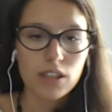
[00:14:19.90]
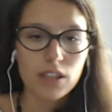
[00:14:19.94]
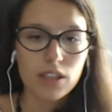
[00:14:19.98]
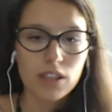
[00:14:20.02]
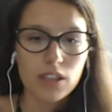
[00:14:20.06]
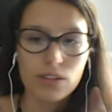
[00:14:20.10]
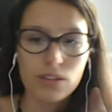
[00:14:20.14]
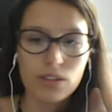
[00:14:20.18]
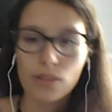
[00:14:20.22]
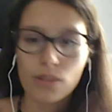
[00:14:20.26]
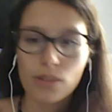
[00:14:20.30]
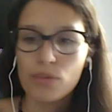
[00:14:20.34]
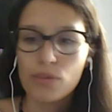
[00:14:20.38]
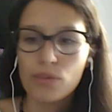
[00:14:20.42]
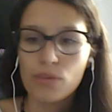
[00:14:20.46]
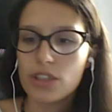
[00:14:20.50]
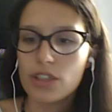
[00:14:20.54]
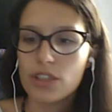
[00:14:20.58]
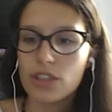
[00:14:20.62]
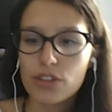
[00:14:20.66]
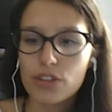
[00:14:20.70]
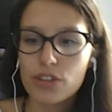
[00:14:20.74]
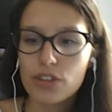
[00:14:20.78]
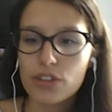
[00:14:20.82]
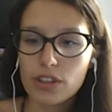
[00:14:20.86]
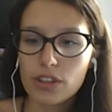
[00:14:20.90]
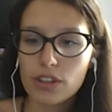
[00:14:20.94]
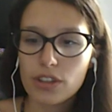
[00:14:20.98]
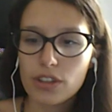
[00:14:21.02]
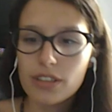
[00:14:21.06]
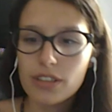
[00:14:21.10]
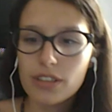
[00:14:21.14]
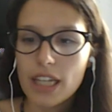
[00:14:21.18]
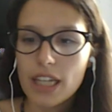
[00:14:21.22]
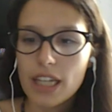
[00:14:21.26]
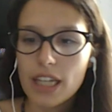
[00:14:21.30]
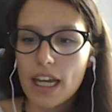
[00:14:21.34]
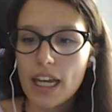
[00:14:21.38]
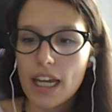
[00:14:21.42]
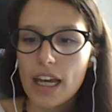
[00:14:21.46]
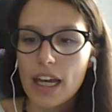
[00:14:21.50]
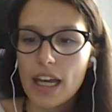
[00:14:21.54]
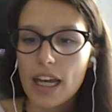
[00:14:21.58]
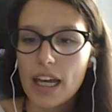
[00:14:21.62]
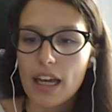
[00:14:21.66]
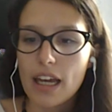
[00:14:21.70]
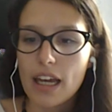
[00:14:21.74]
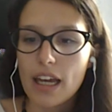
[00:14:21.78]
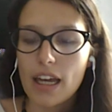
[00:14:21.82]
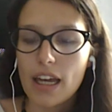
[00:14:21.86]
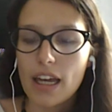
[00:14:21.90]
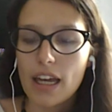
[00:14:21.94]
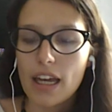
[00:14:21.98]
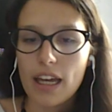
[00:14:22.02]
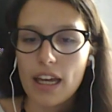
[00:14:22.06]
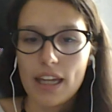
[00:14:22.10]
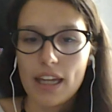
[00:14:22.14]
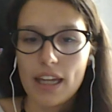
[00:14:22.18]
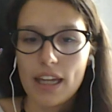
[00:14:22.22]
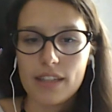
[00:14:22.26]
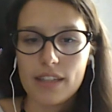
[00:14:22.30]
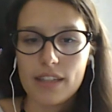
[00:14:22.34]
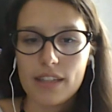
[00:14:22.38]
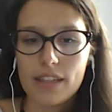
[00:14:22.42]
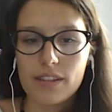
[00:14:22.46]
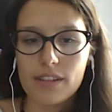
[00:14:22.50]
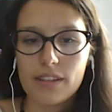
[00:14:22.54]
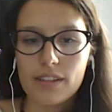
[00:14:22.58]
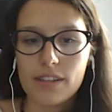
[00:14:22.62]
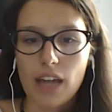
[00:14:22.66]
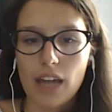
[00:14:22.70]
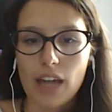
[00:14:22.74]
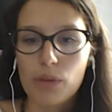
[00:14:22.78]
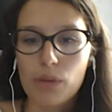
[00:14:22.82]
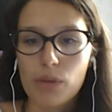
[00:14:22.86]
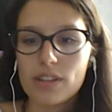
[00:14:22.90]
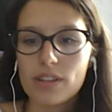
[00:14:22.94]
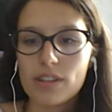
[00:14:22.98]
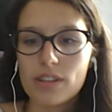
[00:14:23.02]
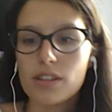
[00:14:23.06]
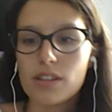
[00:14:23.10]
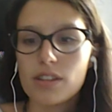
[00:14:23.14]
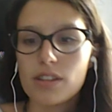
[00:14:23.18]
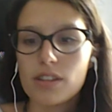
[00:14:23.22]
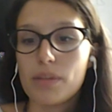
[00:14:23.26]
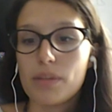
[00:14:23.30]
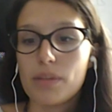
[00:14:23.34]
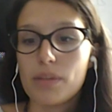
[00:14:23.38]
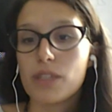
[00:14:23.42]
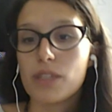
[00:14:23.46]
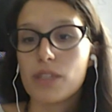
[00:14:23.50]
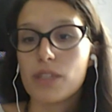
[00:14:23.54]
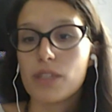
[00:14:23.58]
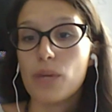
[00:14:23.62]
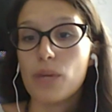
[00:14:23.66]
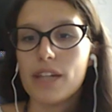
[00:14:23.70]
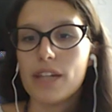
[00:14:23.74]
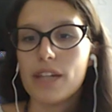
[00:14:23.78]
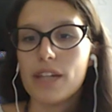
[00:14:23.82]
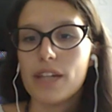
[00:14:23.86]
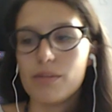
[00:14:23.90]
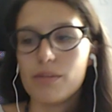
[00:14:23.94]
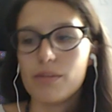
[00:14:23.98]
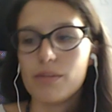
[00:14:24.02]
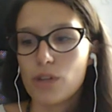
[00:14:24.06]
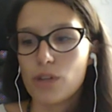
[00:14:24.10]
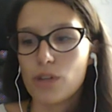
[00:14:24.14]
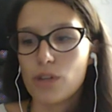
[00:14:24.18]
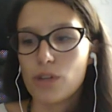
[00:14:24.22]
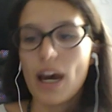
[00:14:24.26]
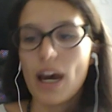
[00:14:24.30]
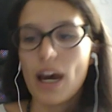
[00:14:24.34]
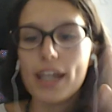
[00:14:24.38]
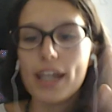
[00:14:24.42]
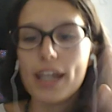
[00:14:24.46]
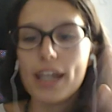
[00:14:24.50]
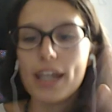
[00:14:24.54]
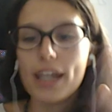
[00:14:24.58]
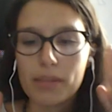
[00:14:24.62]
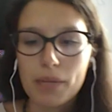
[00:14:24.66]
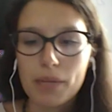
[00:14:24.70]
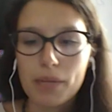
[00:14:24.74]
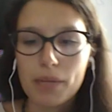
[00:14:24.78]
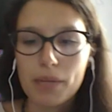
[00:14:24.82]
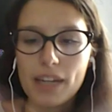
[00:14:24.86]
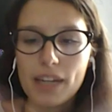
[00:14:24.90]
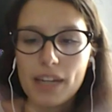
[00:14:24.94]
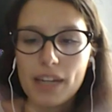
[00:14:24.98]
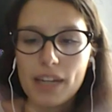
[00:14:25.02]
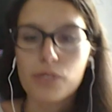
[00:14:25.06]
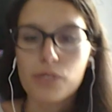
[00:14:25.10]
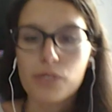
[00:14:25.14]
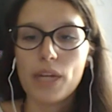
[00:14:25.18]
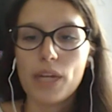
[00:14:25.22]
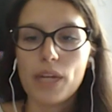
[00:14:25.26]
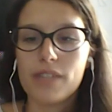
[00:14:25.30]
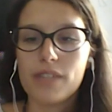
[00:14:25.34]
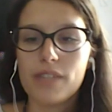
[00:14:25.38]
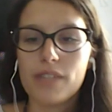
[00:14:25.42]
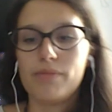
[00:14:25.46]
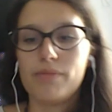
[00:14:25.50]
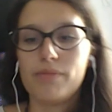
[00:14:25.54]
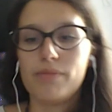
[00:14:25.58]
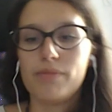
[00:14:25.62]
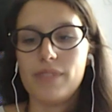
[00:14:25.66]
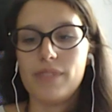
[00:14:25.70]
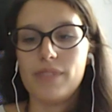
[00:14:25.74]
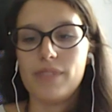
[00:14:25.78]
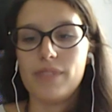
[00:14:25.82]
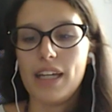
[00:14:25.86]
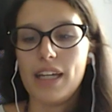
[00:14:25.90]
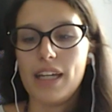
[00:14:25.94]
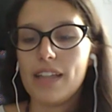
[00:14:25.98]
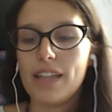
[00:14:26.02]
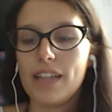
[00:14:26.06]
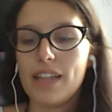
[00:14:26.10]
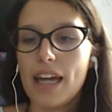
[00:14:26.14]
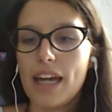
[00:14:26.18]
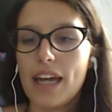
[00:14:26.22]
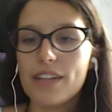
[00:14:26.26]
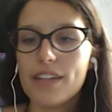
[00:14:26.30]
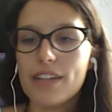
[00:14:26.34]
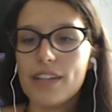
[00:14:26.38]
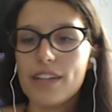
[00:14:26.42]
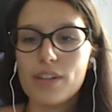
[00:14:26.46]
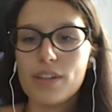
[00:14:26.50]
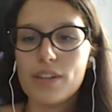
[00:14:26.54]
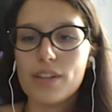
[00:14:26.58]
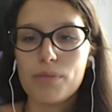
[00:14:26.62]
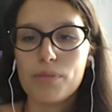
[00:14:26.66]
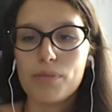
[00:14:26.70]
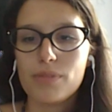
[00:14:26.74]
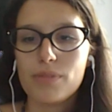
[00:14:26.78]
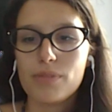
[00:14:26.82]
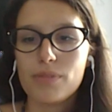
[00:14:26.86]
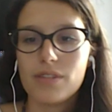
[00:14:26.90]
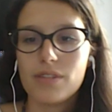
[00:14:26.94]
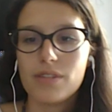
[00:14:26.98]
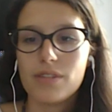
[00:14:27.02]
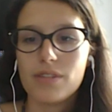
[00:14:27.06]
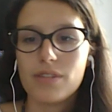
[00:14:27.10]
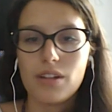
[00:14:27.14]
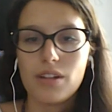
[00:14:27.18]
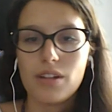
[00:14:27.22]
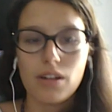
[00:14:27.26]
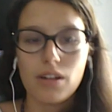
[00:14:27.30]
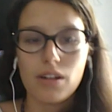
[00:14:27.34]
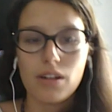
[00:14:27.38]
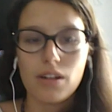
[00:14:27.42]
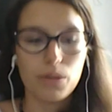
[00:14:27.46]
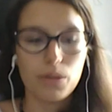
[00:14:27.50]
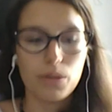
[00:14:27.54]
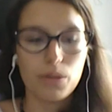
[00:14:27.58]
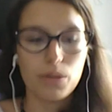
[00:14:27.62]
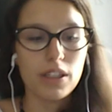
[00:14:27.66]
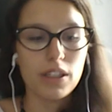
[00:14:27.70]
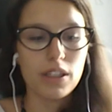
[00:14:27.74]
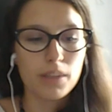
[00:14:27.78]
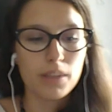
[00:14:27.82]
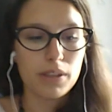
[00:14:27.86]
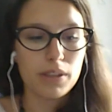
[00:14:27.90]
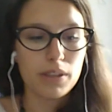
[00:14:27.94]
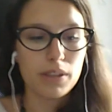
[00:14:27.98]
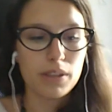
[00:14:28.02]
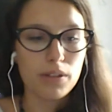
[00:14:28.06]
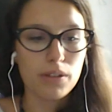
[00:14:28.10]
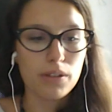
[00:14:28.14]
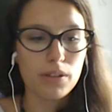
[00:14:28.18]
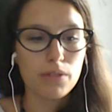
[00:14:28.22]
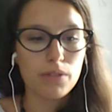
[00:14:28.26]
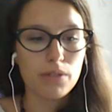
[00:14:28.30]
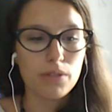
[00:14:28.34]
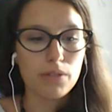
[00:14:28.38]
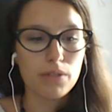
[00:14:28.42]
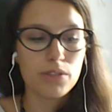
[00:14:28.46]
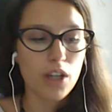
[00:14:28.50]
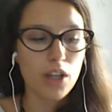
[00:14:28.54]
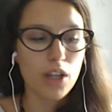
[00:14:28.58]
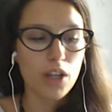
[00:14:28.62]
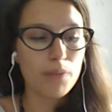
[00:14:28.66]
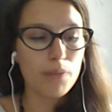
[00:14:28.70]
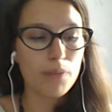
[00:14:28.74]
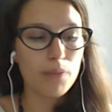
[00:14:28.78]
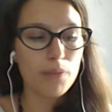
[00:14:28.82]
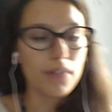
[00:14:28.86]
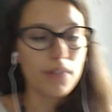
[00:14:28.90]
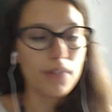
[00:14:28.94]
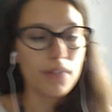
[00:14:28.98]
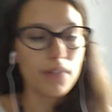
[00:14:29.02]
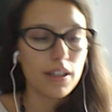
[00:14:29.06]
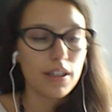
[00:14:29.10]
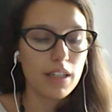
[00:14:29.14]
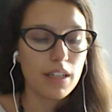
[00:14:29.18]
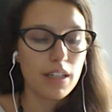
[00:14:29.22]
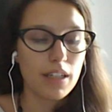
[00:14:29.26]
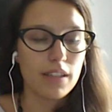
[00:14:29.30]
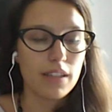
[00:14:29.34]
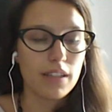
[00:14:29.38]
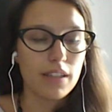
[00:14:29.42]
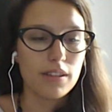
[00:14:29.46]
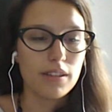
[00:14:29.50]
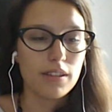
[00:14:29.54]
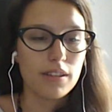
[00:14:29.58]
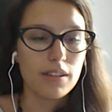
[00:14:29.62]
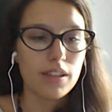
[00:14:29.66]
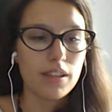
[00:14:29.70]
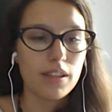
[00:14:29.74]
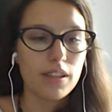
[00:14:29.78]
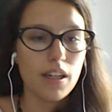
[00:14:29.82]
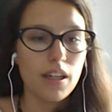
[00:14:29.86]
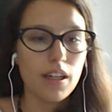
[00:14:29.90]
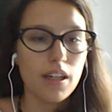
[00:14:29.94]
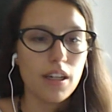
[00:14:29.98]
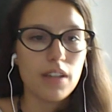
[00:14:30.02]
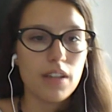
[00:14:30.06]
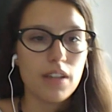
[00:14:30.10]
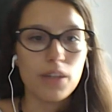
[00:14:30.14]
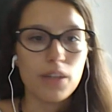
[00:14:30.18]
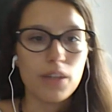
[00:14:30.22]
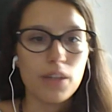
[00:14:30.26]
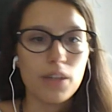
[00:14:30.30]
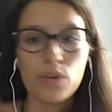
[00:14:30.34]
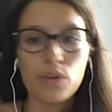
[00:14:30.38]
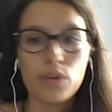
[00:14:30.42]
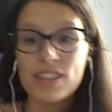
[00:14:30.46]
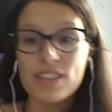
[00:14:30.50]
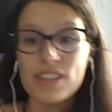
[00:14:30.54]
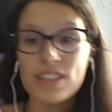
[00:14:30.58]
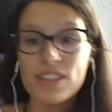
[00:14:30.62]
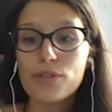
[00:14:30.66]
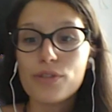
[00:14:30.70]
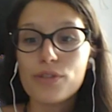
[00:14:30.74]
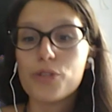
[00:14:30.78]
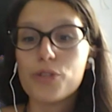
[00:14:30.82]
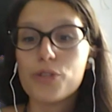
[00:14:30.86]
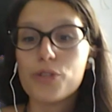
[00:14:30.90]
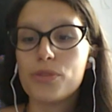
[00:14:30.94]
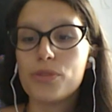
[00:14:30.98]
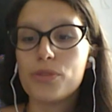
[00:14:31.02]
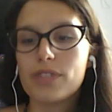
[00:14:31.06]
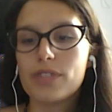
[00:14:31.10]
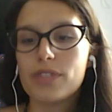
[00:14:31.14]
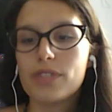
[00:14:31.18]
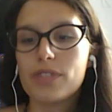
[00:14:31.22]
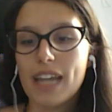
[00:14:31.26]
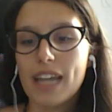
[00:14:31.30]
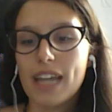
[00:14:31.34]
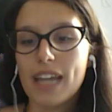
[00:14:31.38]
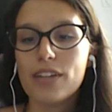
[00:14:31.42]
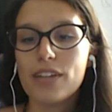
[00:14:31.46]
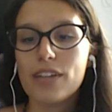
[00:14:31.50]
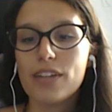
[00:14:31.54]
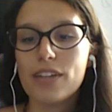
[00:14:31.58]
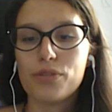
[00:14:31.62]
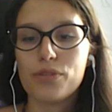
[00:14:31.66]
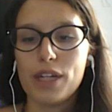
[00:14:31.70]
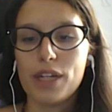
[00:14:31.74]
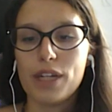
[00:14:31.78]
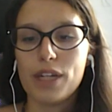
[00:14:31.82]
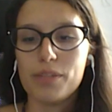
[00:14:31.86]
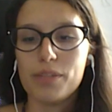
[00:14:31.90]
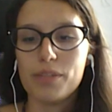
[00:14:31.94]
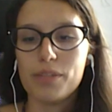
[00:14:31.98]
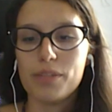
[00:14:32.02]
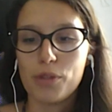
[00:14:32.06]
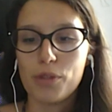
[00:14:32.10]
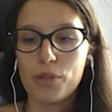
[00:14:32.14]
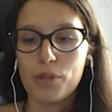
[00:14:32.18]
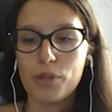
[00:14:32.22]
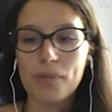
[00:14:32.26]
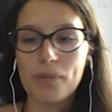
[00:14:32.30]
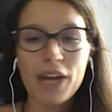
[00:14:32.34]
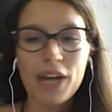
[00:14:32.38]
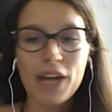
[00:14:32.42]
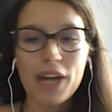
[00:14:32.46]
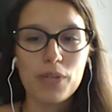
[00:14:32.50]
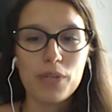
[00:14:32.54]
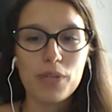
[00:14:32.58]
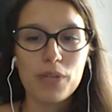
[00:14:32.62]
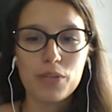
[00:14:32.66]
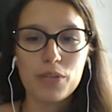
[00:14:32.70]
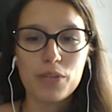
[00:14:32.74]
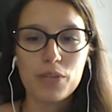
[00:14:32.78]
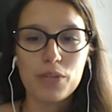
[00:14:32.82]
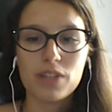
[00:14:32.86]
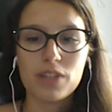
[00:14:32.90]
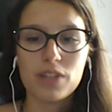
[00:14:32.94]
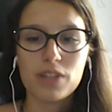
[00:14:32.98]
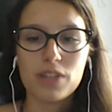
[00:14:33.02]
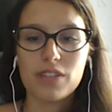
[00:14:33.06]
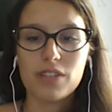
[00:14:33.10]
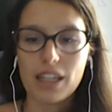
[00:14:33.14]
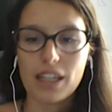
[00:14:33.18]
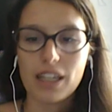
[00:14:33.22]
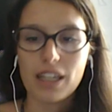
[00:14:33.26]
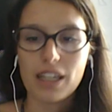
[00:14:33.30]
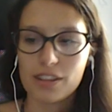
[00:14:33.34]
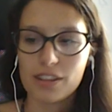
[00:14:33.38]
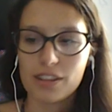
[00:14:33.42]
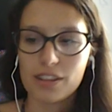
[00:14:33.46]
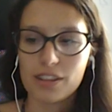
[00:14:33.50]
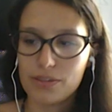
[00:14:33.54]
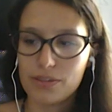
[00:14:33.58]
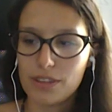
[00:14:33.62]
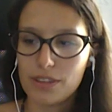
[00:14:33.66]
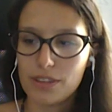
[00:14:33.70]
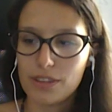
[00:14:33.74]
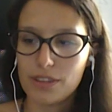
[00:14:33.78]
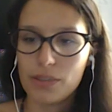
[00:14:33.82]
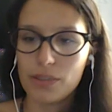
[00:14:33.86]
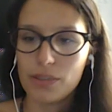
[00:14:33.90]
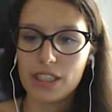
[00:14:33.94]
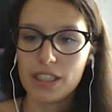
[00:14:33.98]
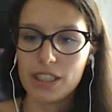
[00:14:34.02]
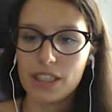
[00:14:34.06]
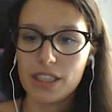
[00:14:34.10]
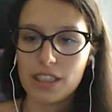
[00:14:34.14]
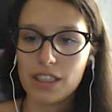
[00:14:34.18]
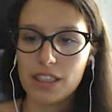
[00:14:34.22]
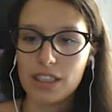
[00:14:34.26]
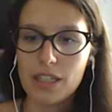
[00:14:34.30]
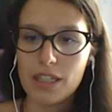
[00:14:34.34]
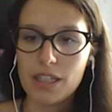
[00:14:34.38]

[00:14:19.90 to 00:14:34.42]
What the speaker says: some furniture, and I wanted something red. So I had in my mind red, and we ended up in the shop, and there were different kind of red, but my red was like very